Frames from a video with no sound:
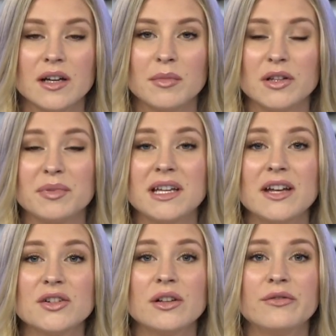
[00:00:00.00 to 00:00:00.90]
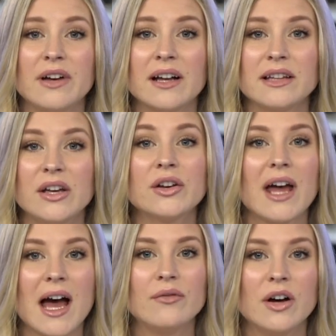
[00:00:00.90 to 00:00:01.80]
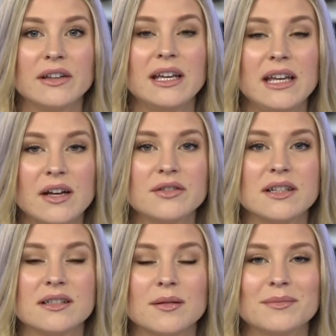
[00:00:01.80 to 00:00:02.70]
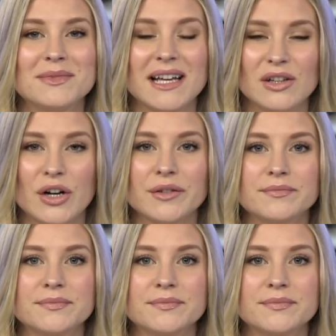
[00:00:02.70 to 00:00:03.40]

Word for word: about the potential effect they could have on the ecosystem. Take a look.